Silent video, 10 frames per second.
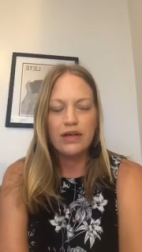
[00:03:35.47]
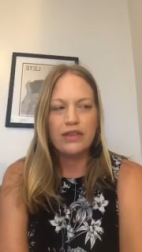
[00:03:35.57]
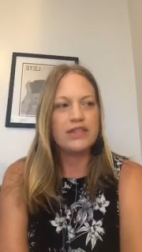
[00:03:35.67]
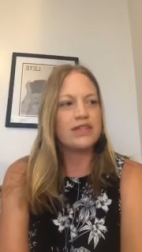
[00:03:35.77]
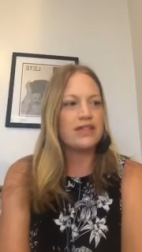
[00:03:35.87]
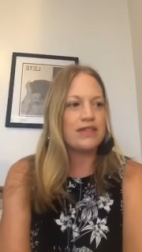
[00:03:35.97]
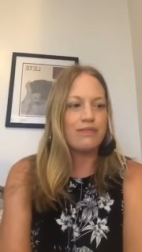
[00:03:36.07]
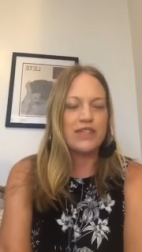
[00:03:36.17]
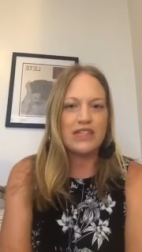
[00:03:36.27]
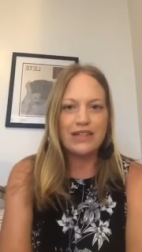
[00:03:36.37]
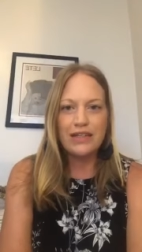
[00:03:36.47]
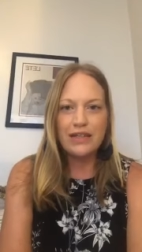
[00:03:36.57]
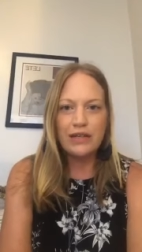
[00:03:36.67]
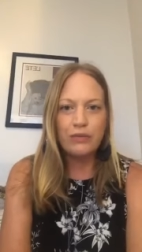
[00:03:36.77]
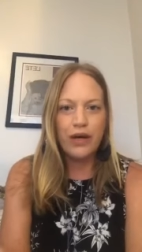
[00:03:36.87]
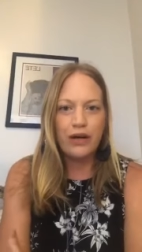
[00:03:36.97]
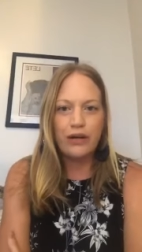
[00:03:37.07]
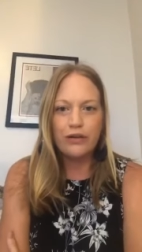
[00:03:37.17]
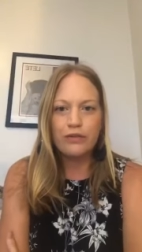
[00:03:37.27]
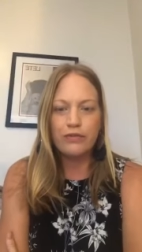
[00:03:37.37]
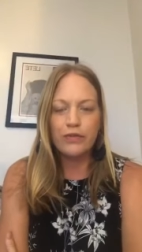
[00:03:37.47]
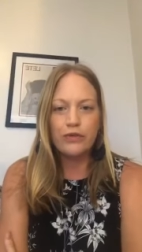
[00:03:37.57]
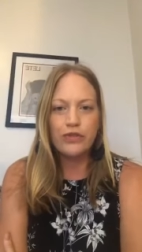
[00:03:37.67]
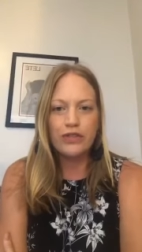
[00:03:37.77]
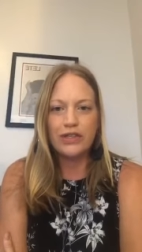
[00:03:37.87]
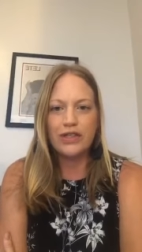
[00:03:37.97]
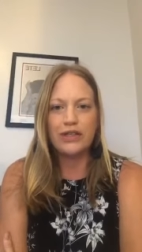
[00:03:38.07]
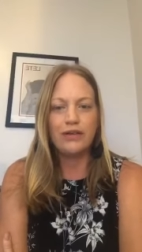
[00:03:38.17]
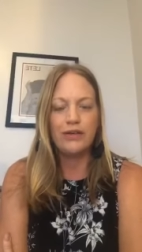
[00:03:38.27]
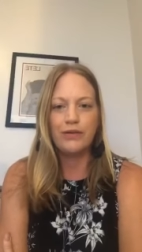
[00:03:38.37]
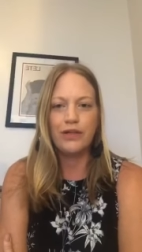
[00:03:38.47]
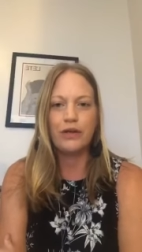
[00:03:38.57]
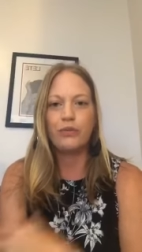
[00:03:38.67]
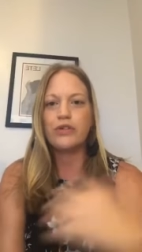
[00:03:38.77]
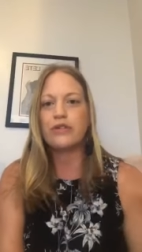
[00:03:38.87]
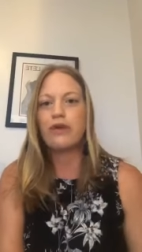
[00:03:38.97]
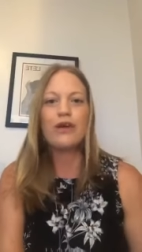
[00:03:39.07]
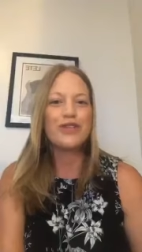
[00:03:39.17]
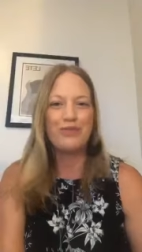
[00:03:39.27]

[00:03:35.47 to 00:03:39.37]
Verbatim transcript: this city where usually you know we're surrounded